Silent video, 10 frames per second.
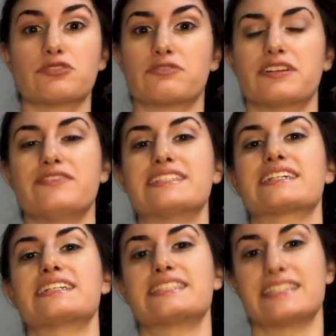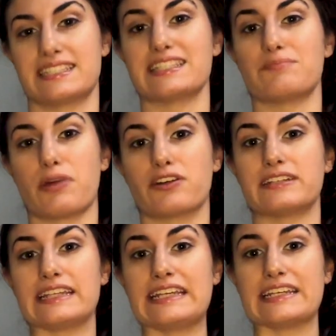or if it's a consistent part of
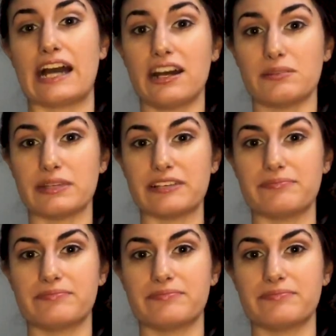the economy.